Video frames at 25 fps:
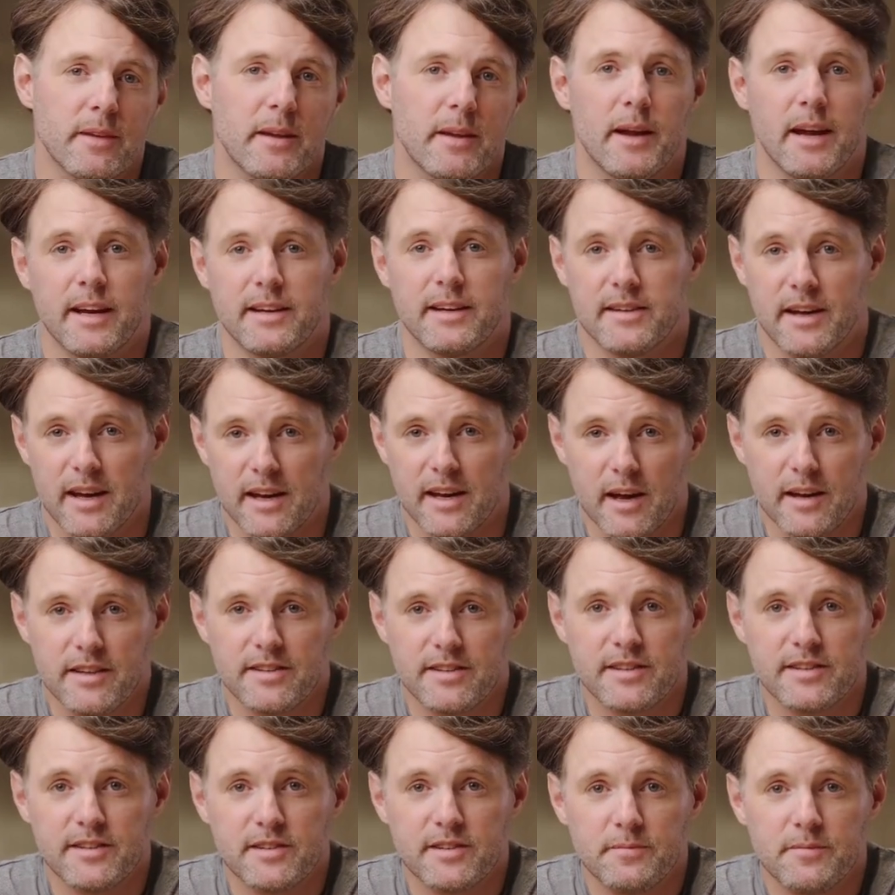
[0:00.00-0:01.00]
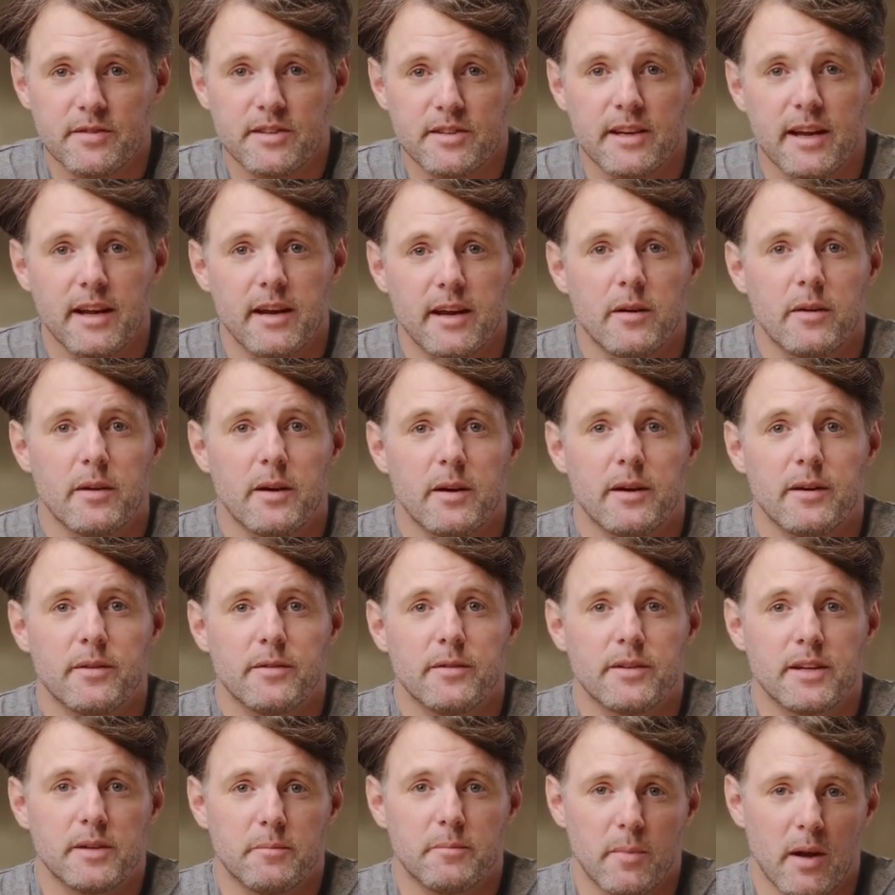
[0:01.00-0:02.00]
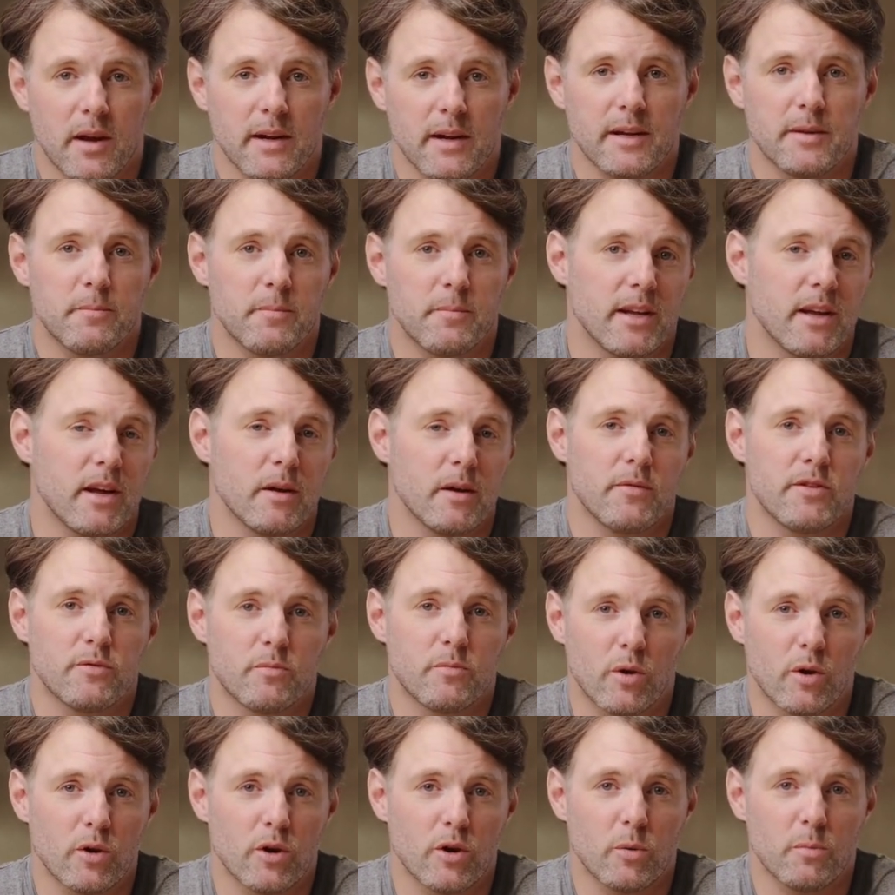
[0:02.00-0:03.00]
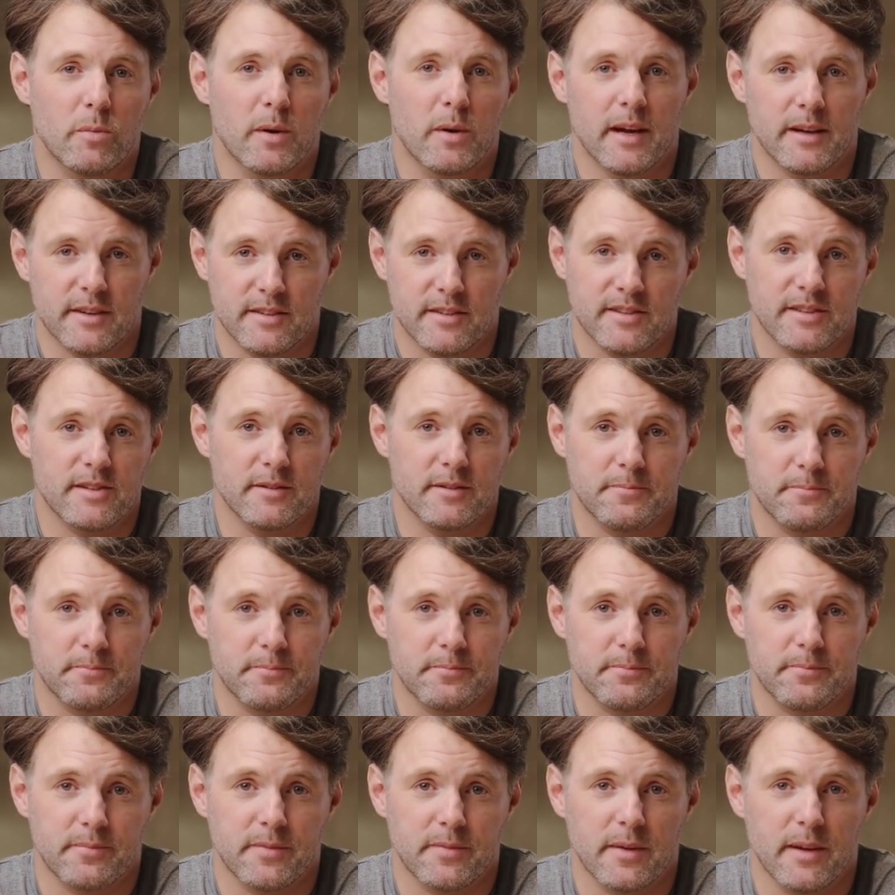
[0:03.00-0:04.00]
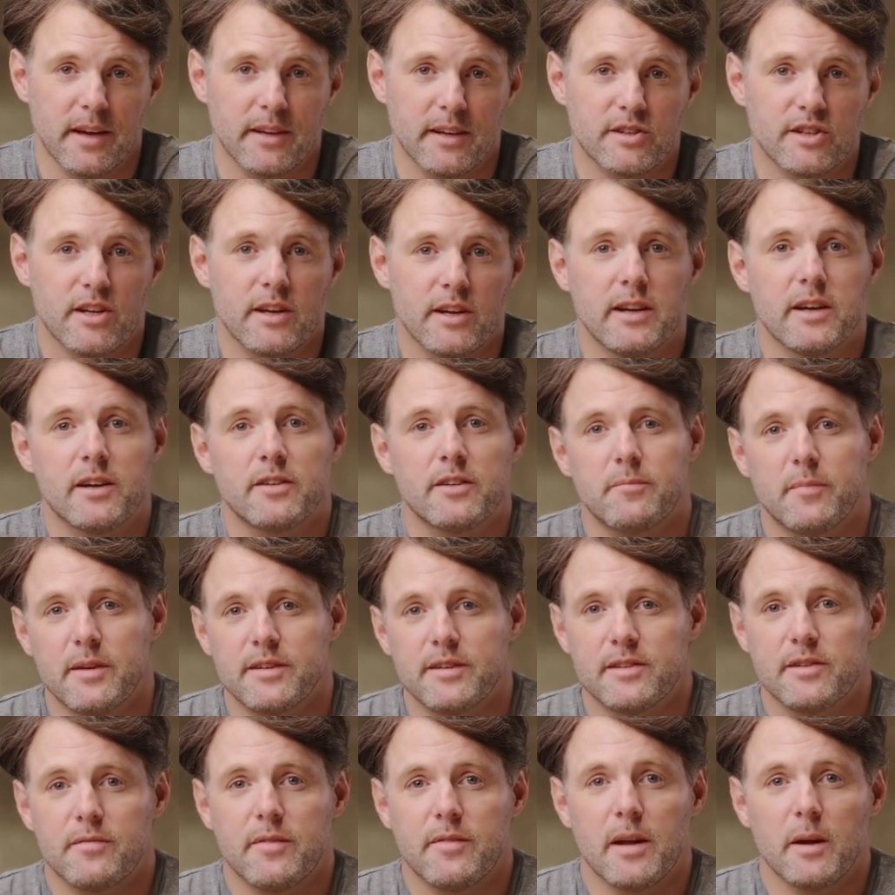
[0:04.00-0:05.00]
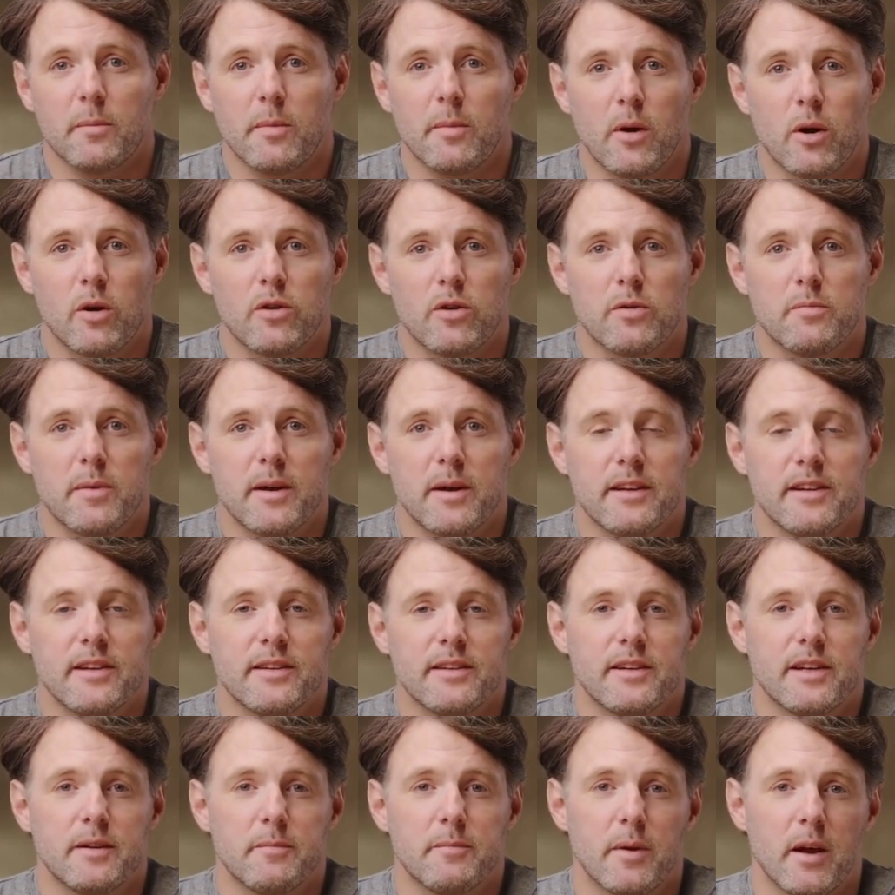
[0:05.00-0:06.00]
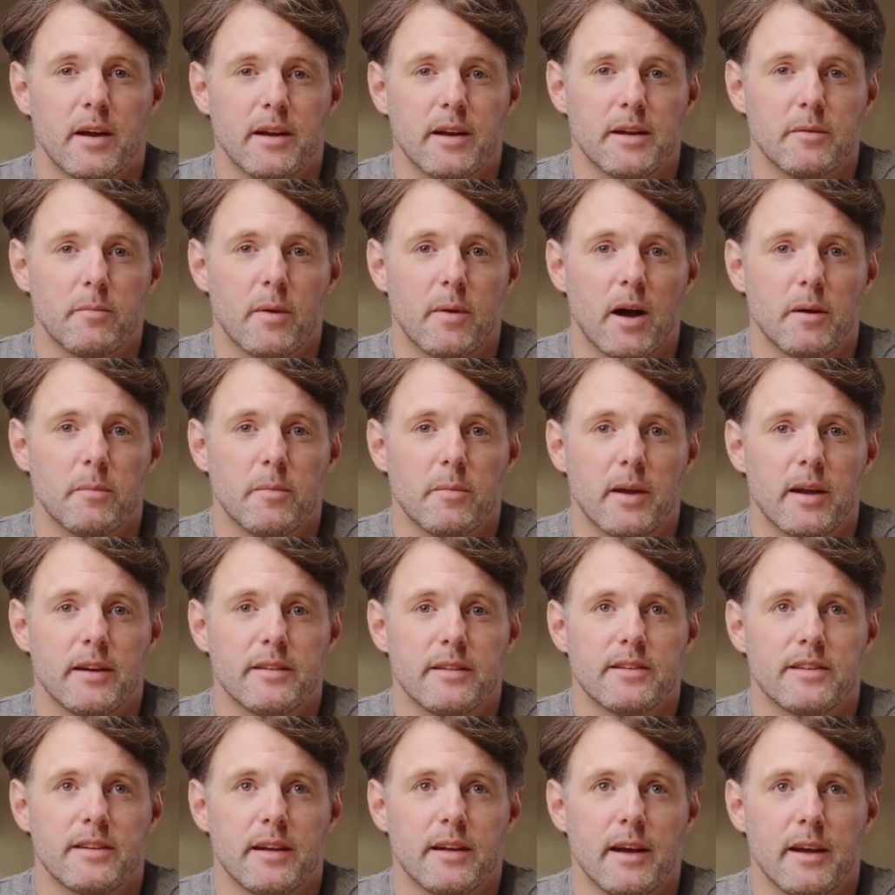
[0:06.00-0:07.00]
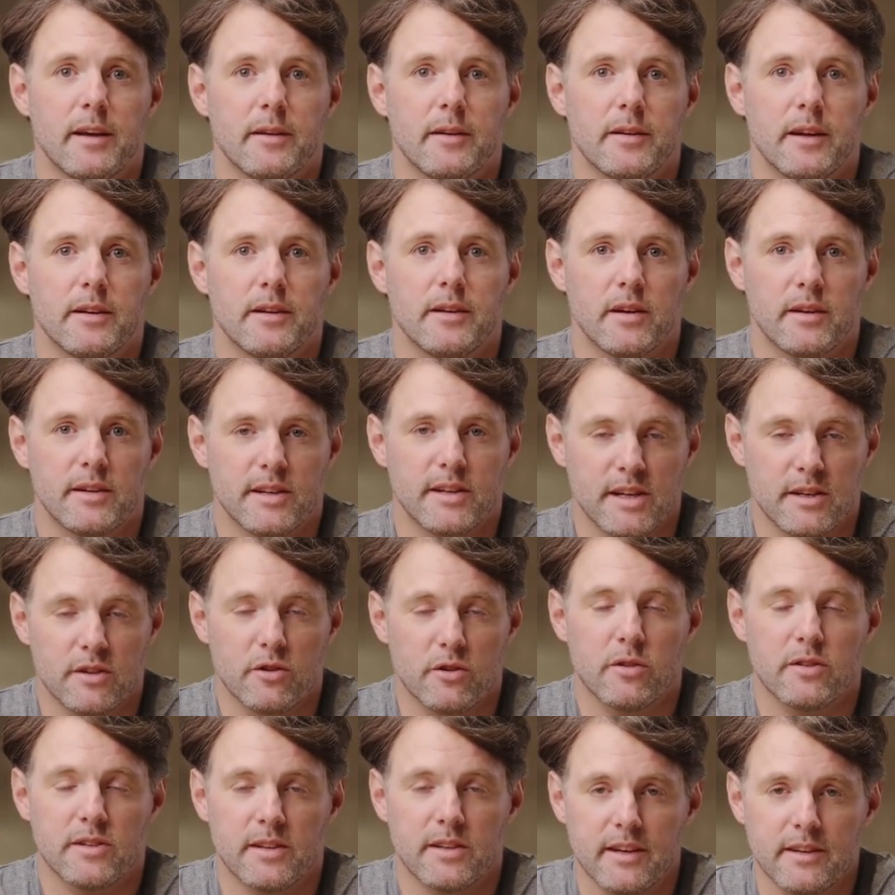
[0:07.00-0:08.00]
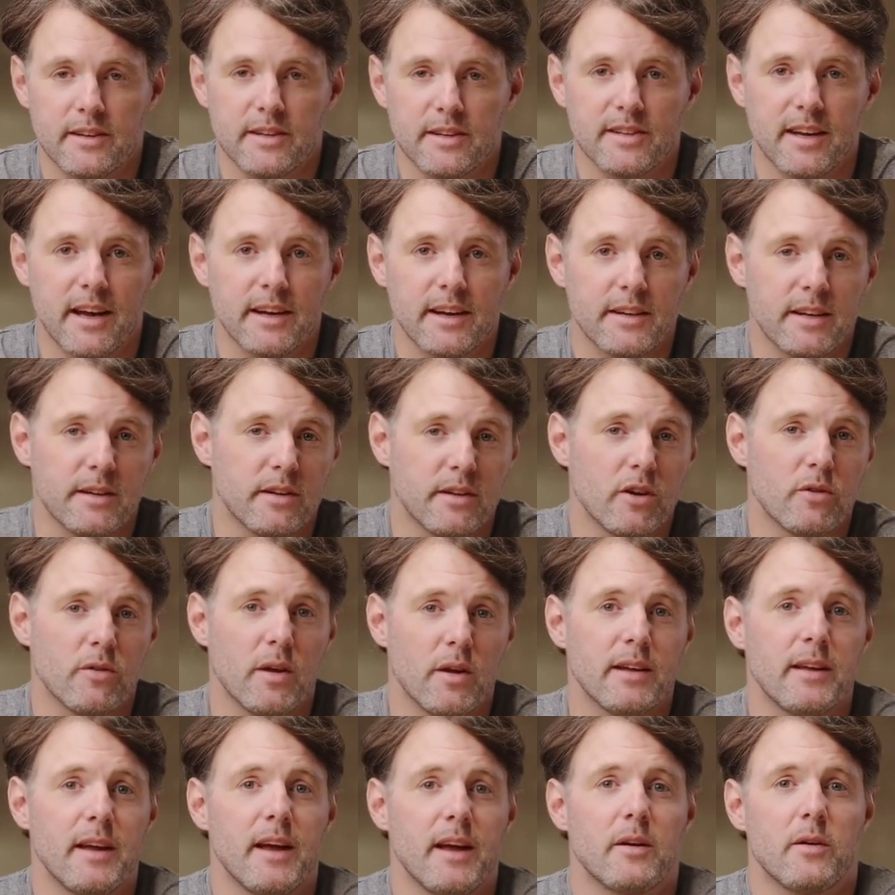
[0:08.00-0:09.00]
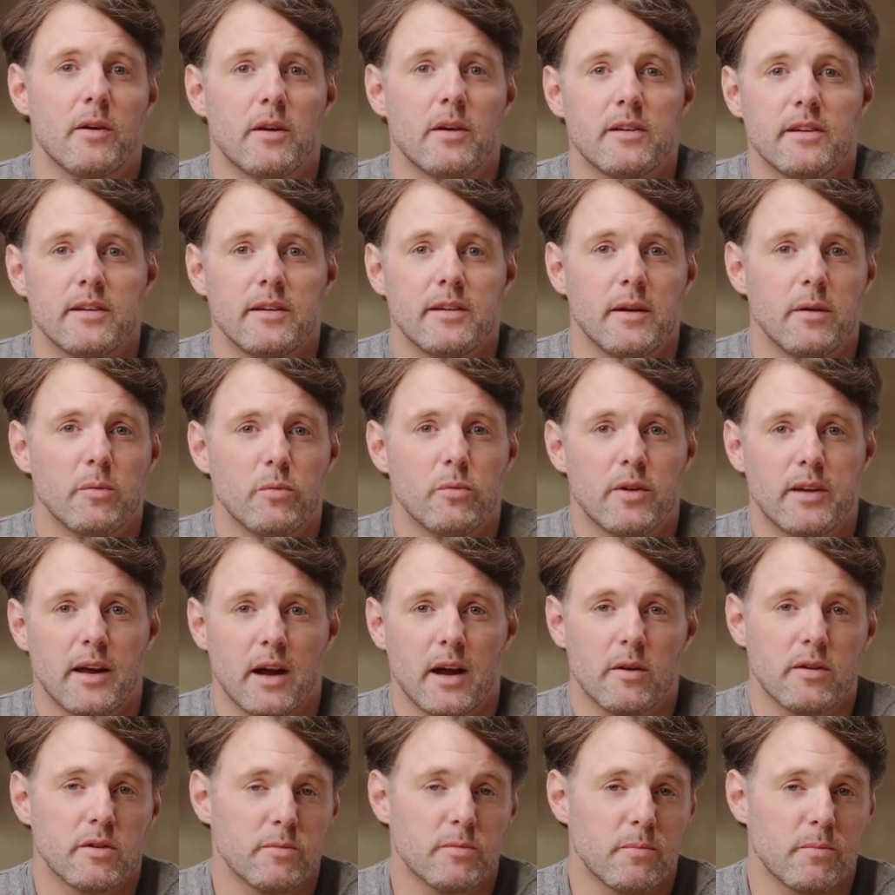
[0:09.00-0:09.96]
As AI systems scale, debugging becomes more complex. Engineers must develop automated debugging pipelines that continuously detect and correct errors without